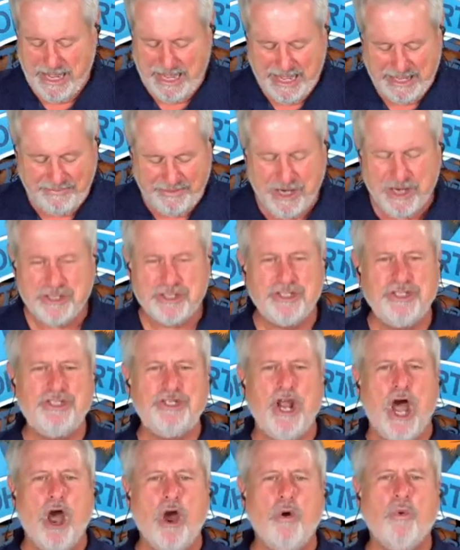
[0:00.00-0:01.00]
There's
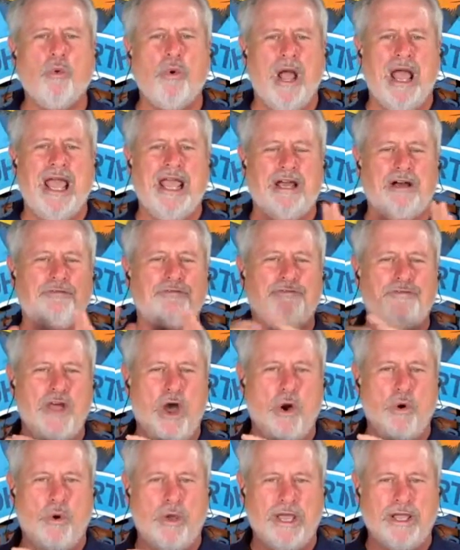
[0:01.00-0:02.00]
no way of
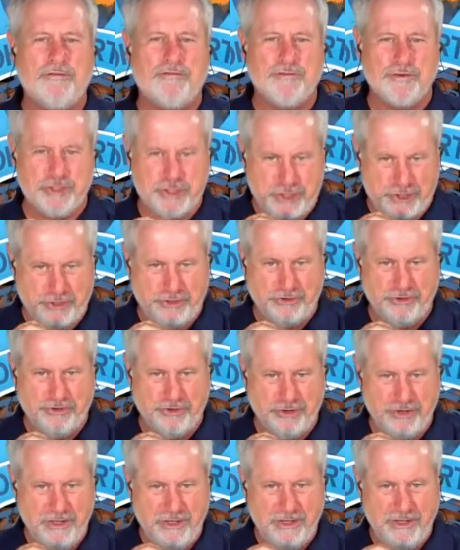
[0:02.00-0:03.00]
knowing for
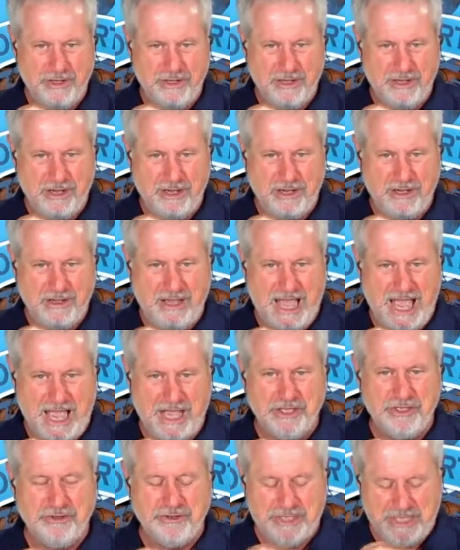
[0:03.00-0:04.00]
sure how
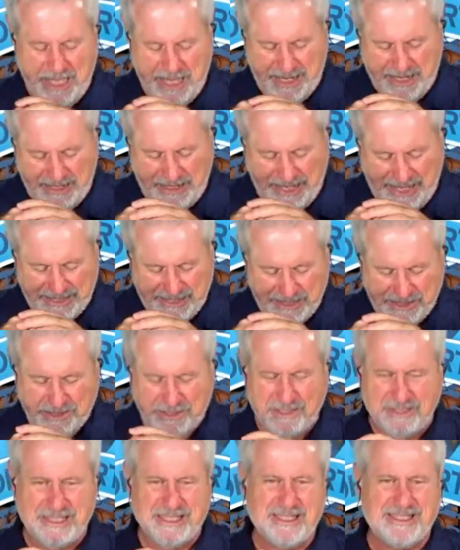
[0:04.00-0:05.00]
you get it. Like
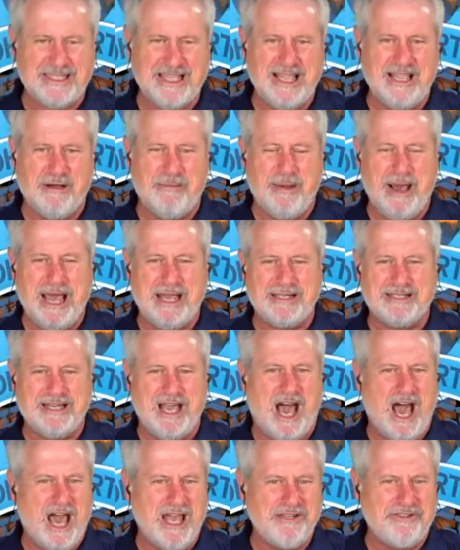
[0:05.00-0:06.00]
this thing about
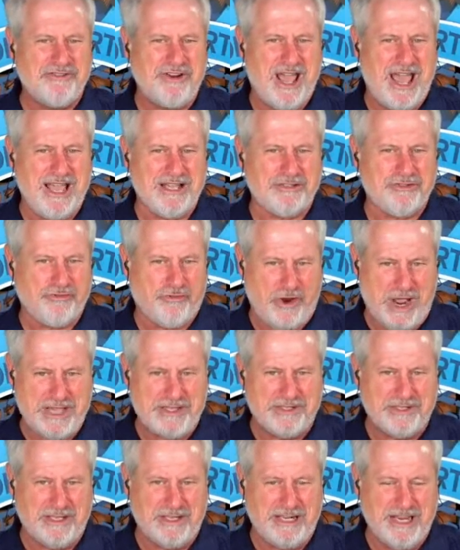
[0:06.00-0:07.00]
contact
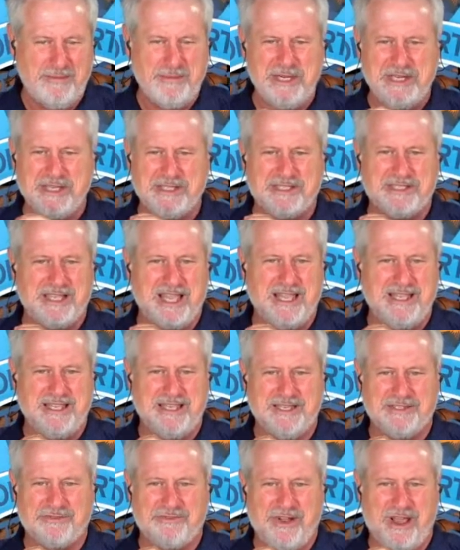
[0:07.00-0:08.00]
tracing. Let me just say
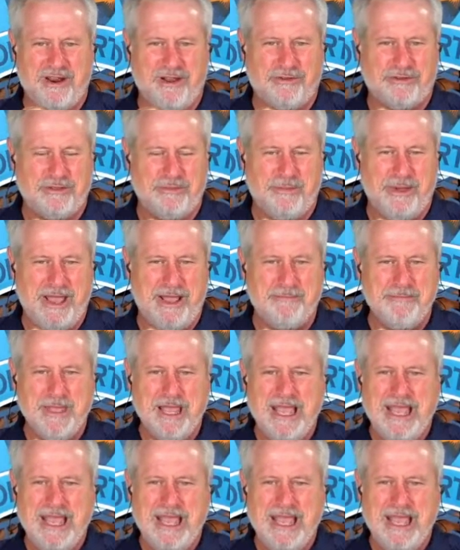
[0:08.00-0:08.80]
this right off the bat.